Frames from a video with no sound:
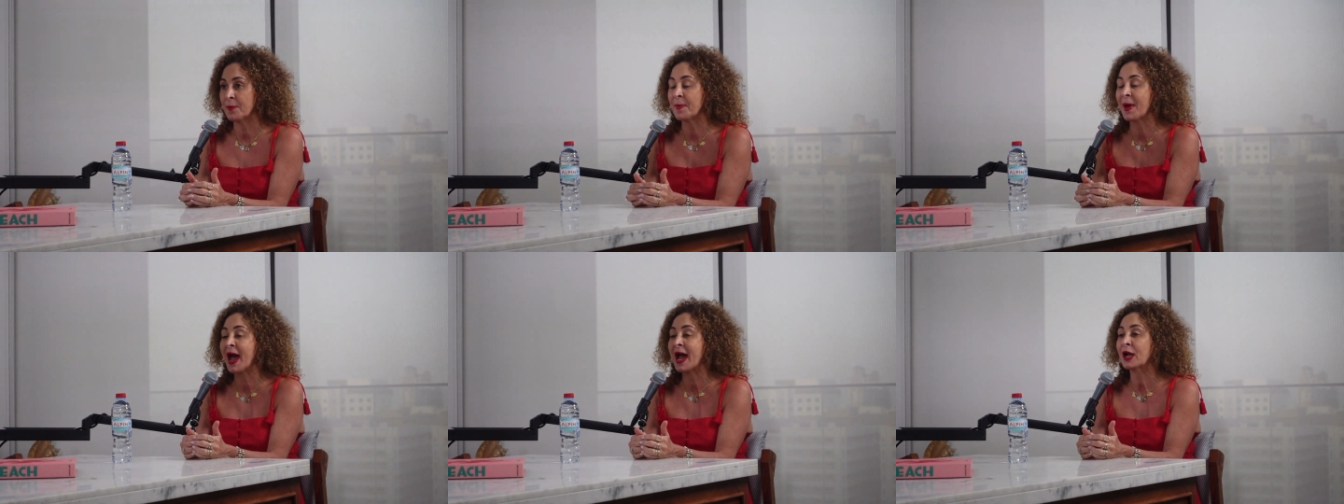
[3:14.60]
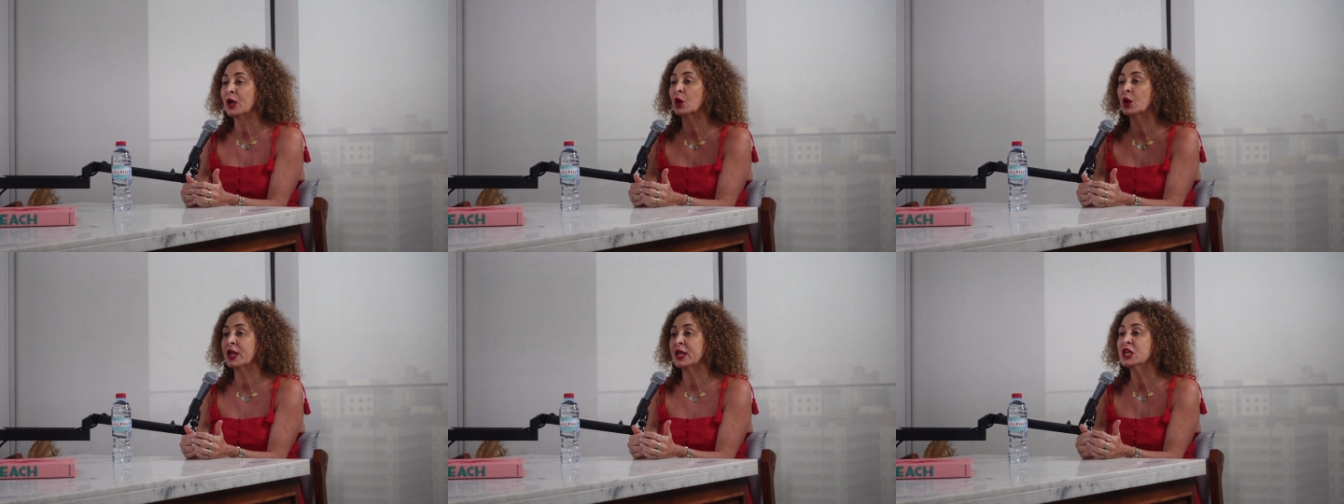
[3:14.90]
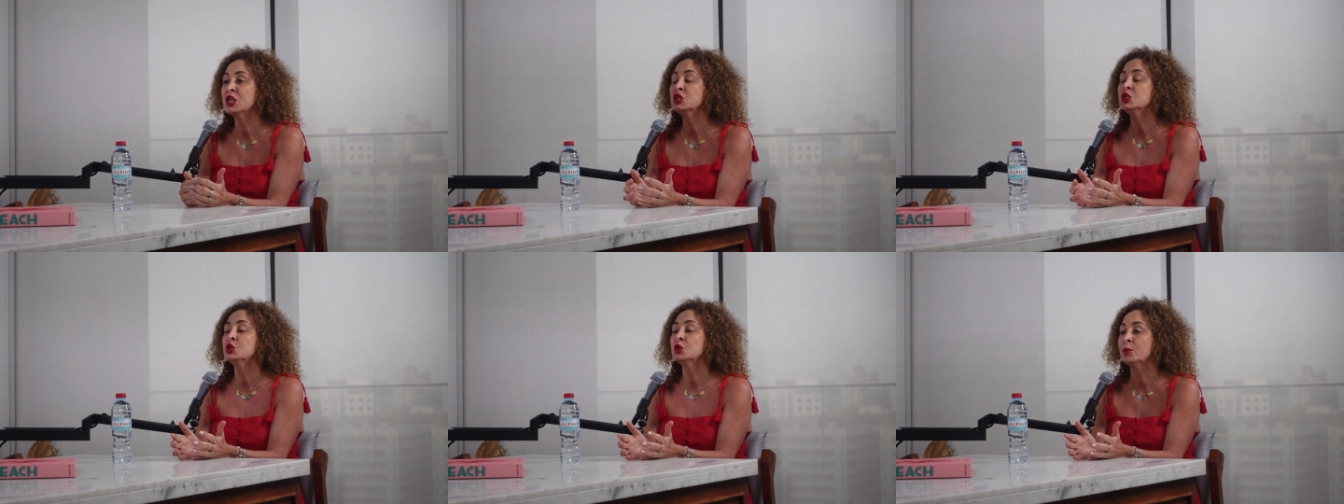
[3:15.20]
back
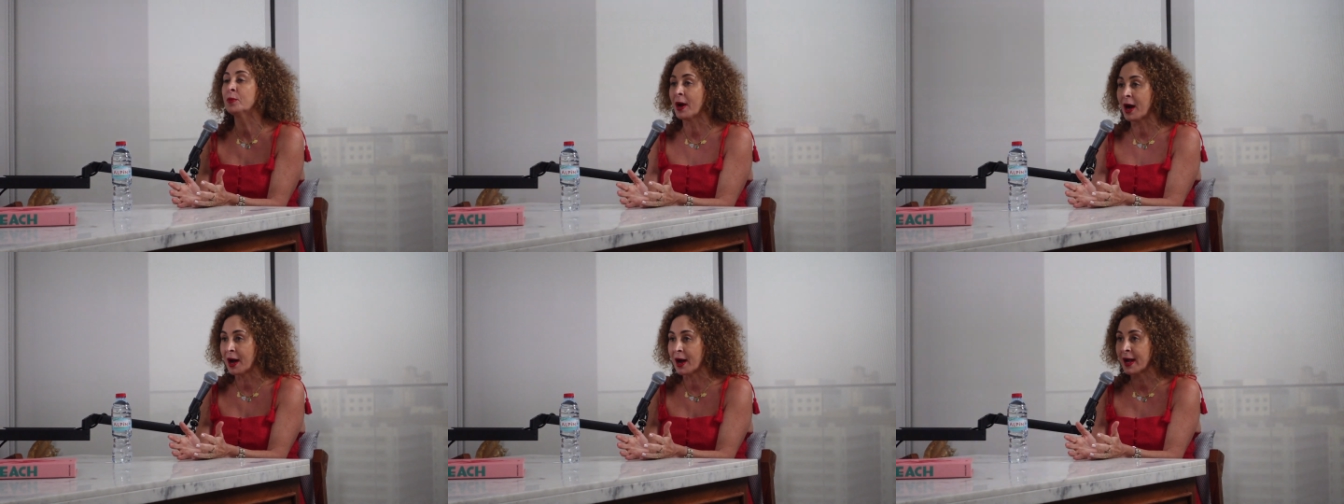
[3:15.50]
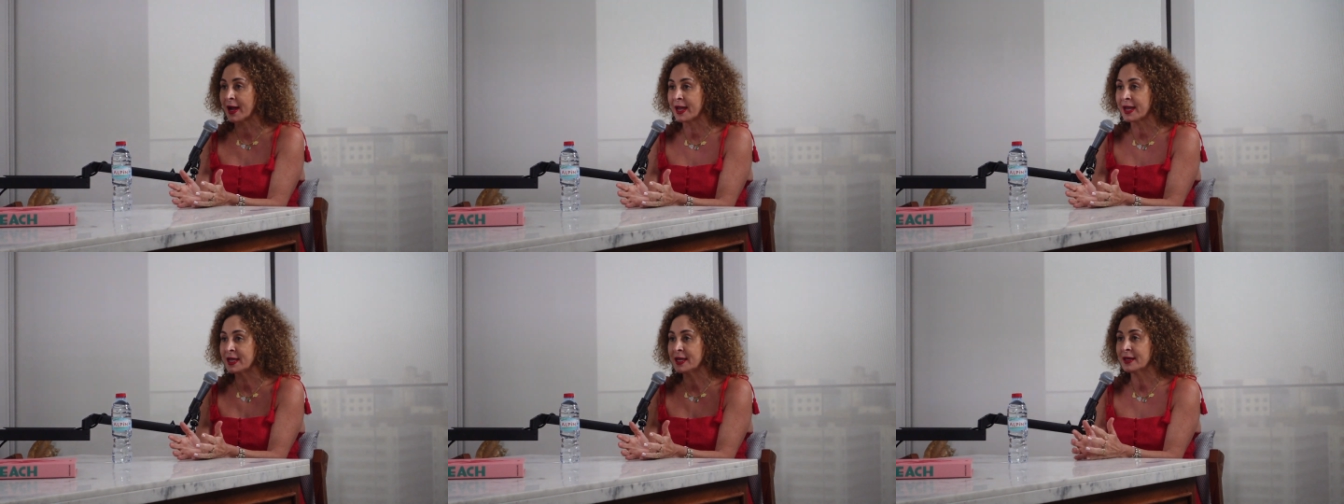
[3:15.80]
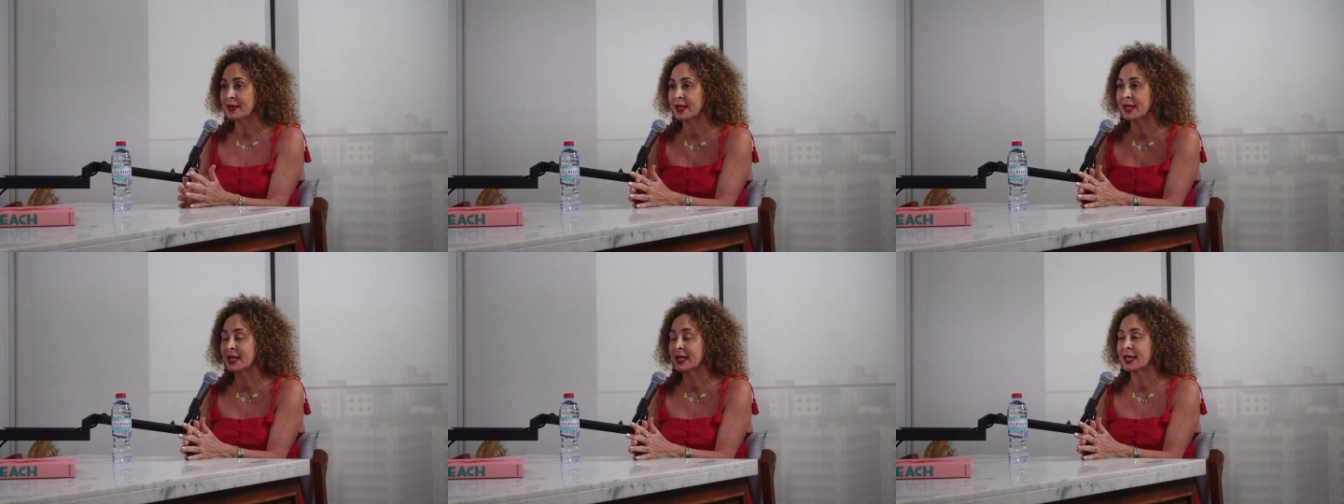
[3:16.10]
in Dubai
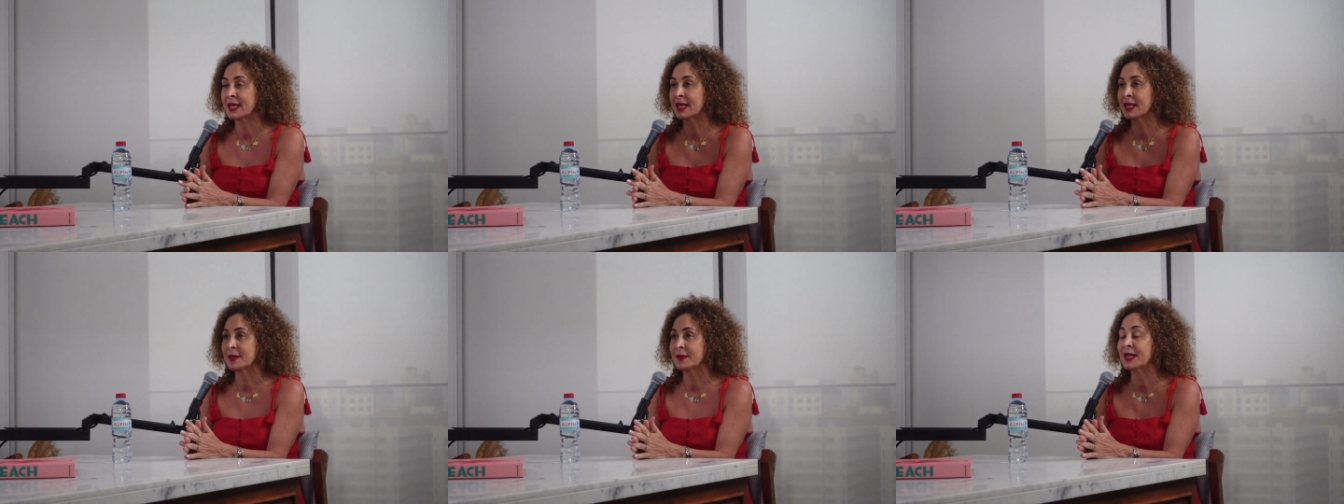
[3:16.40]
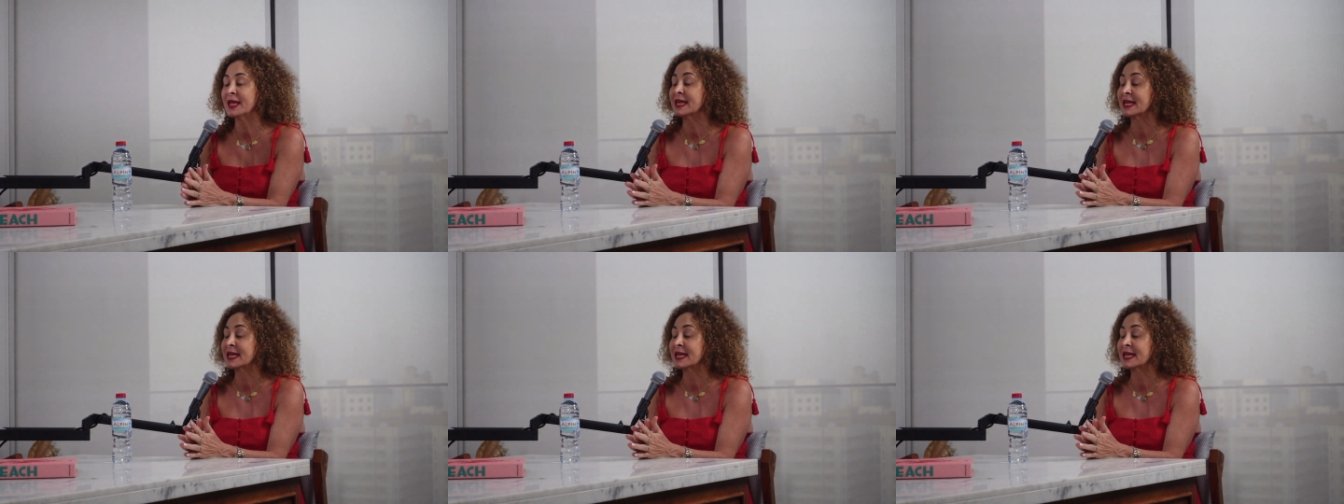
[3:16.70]
in uh,